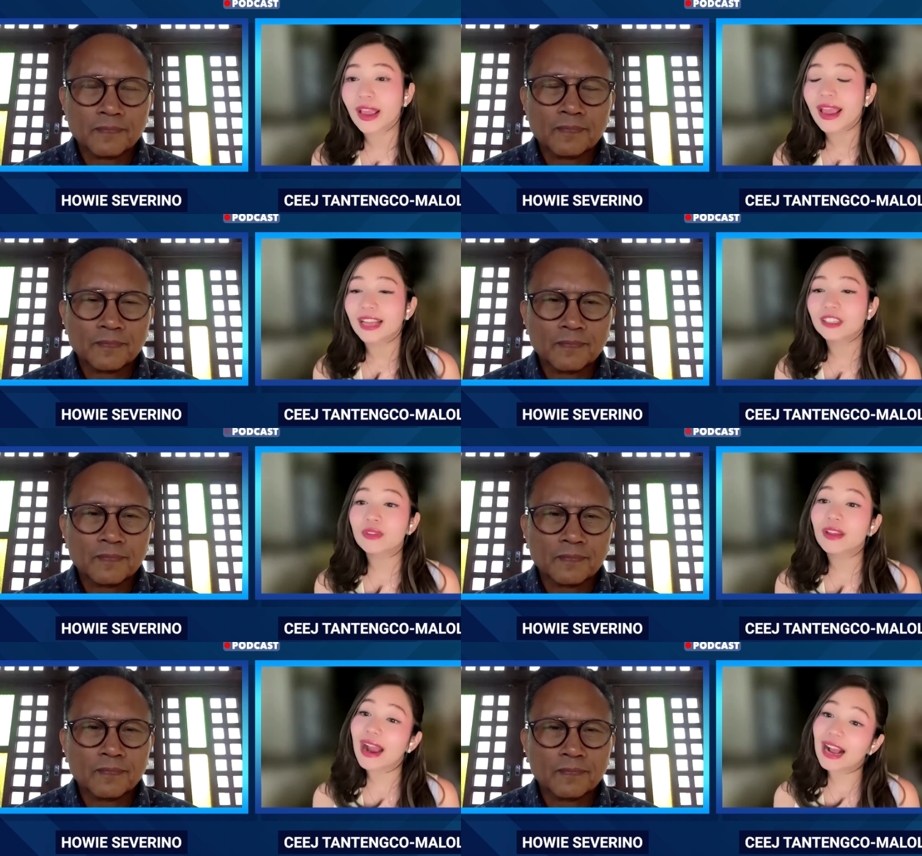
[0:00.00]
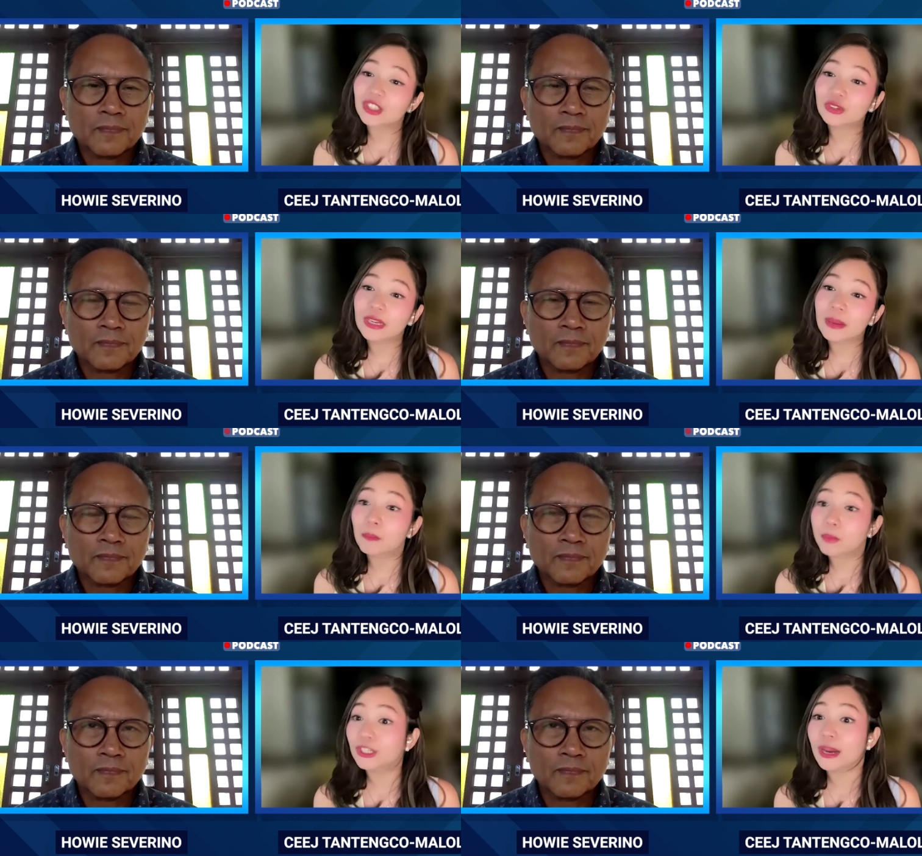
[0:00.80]
Speaker 1: And so they're actually
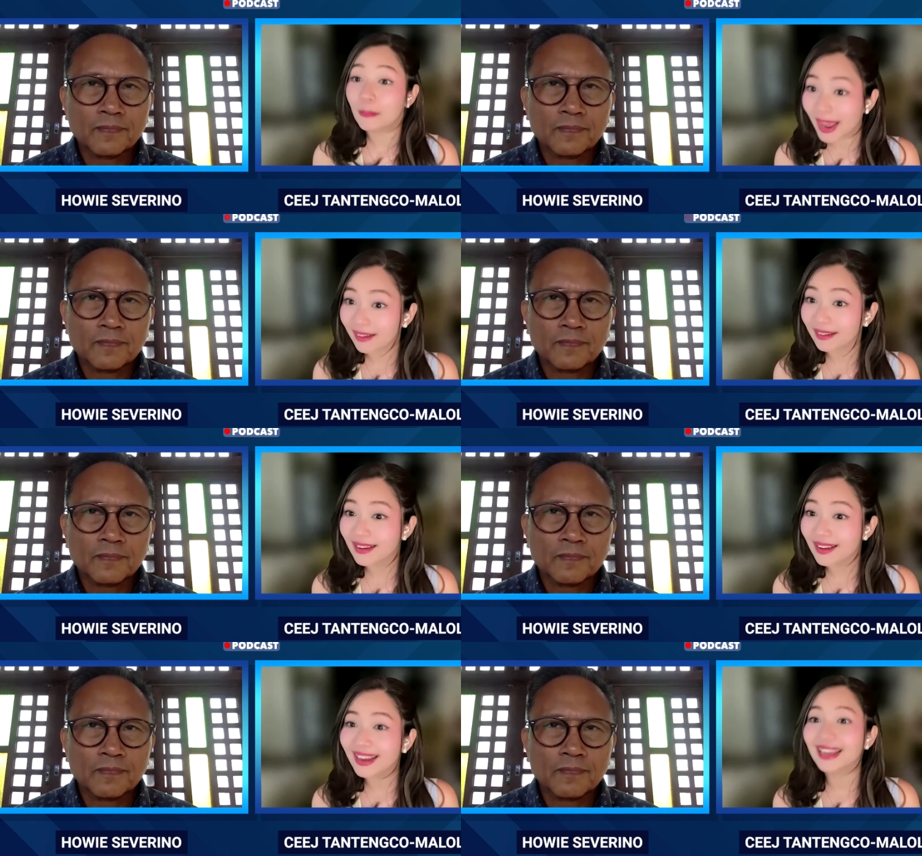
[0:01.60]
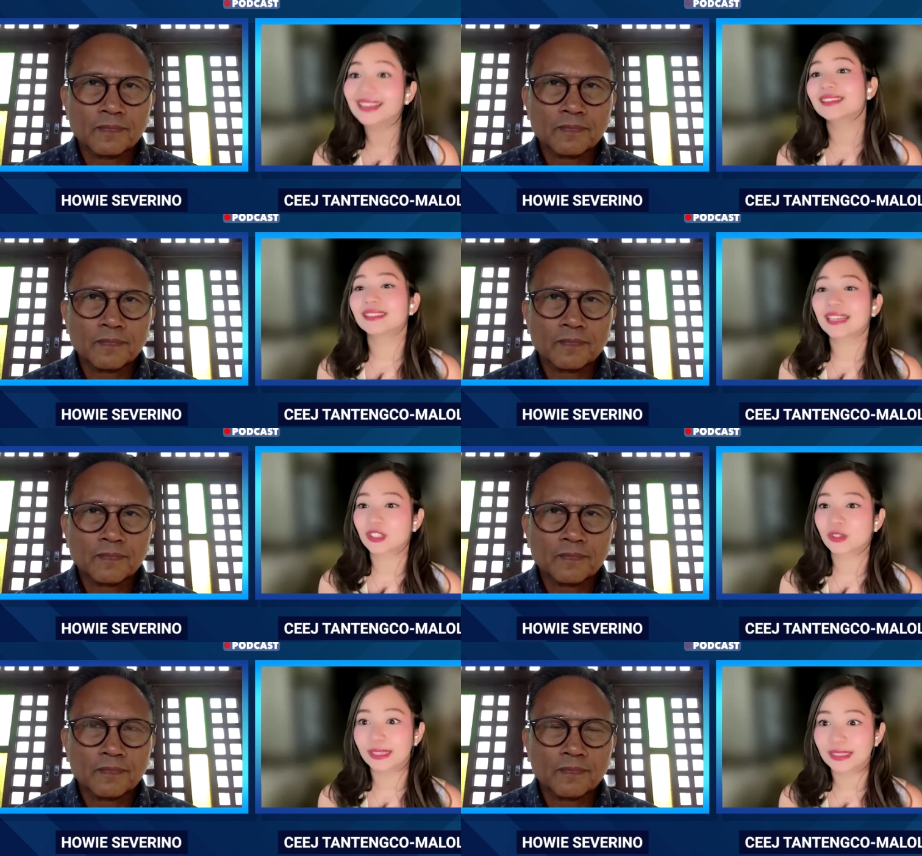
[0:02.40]
pushing back against the
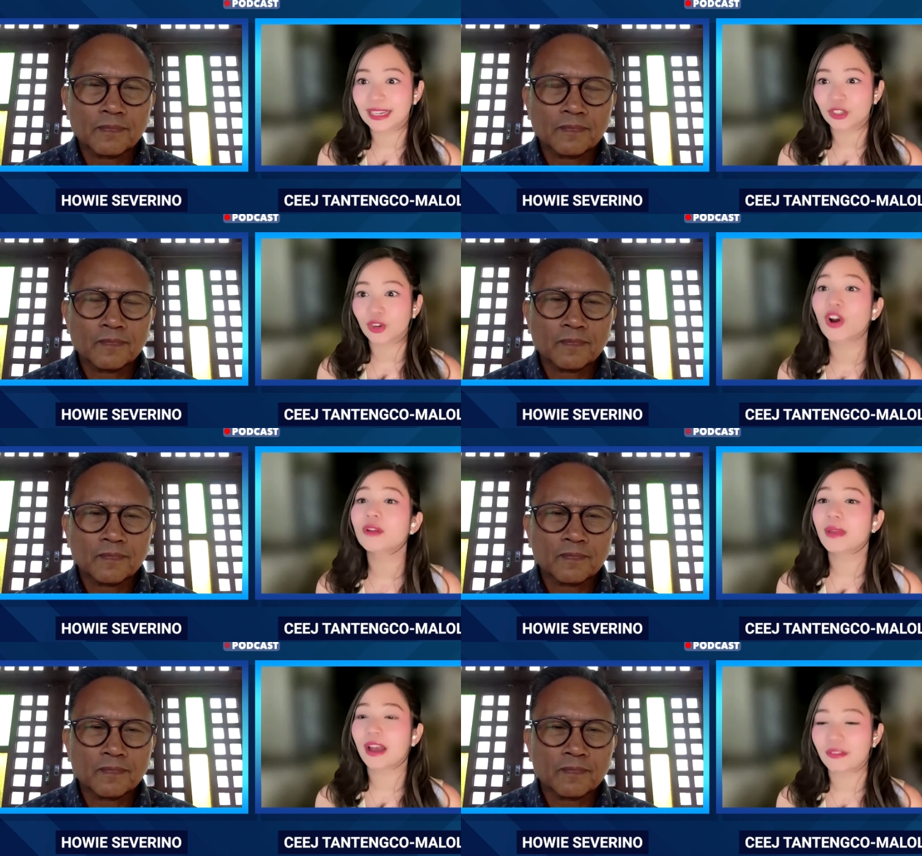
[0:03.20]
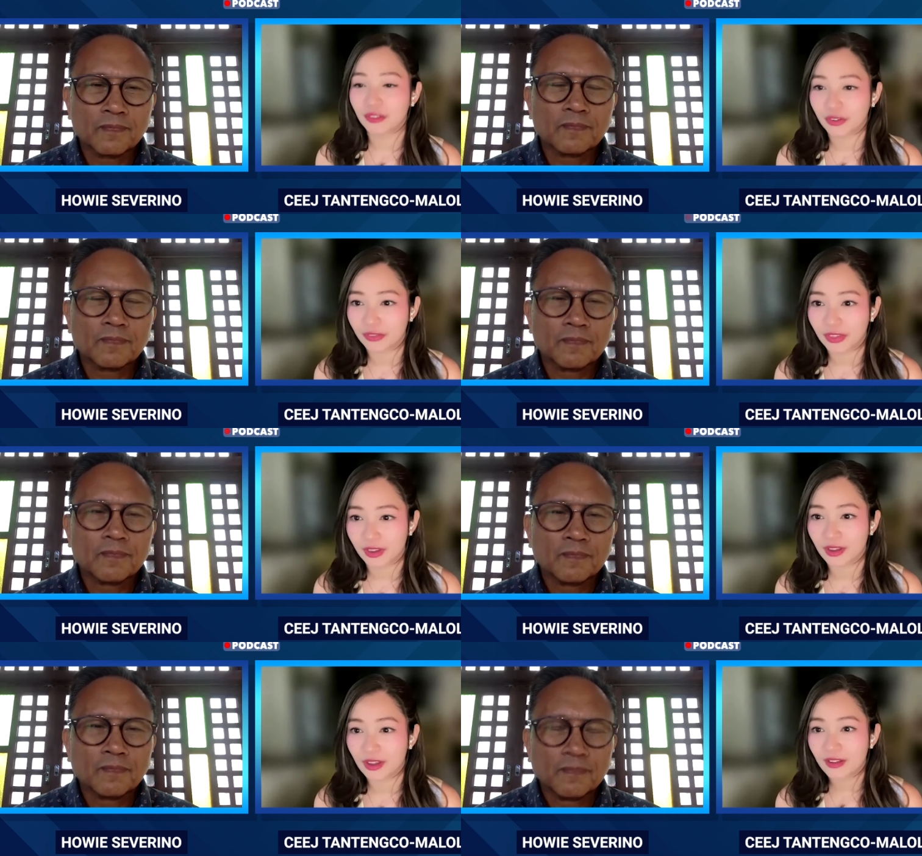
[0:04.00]
sexualization on behalf of
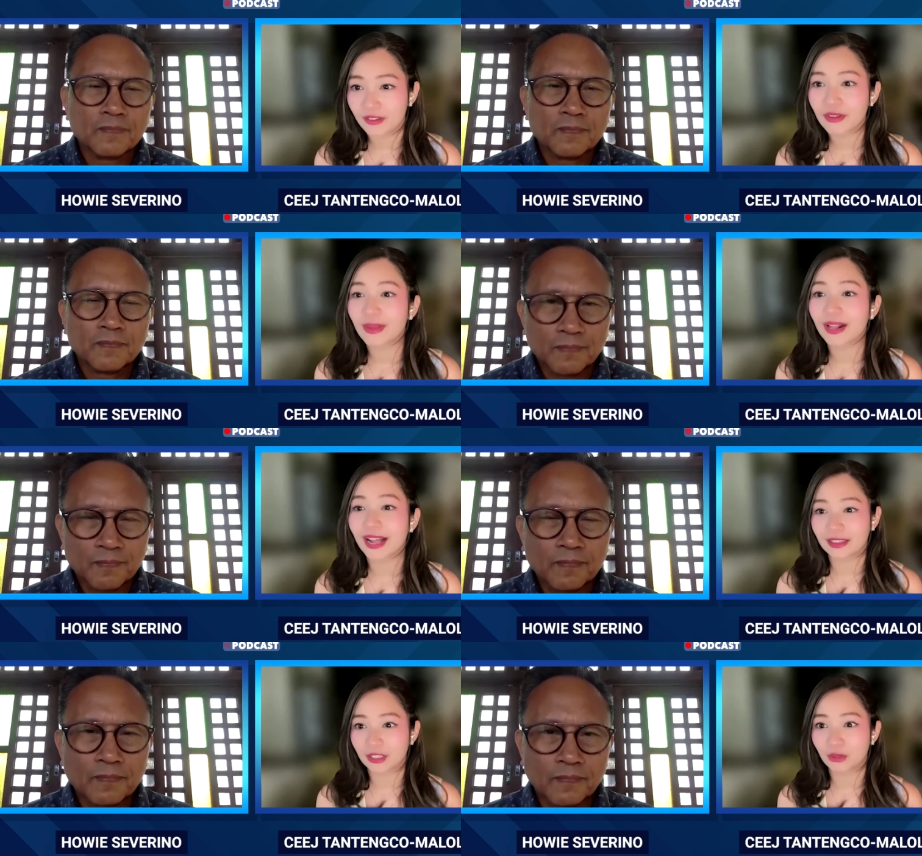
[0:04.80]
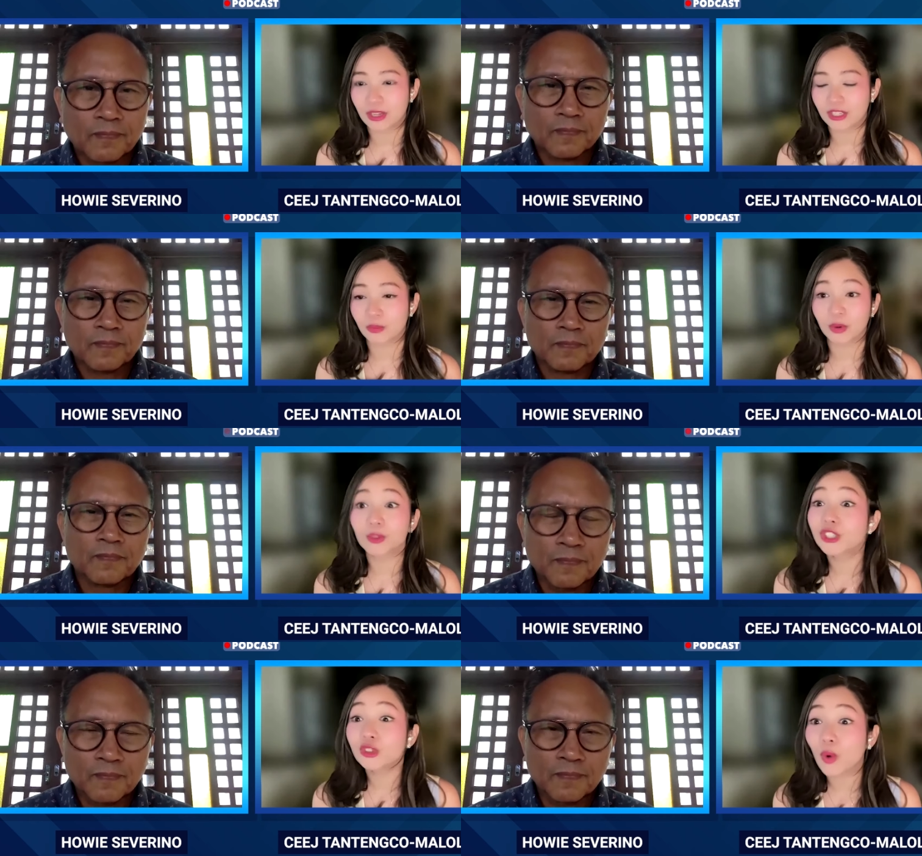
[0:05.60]
the female athletes who they support,
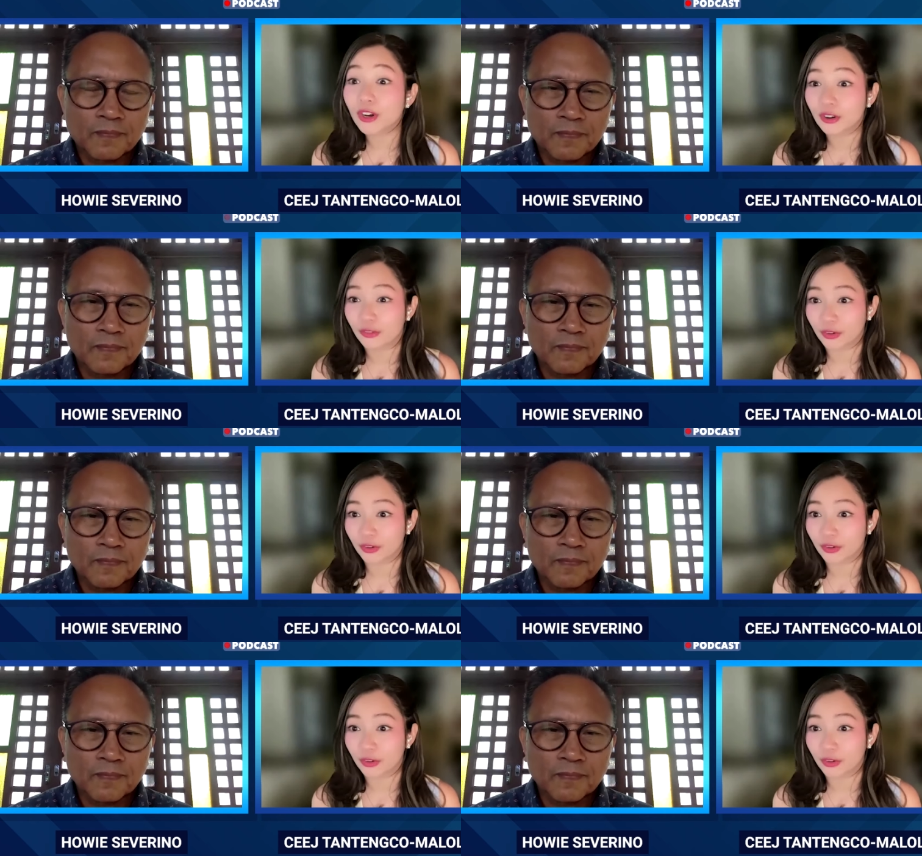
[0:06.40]
which is wonderful,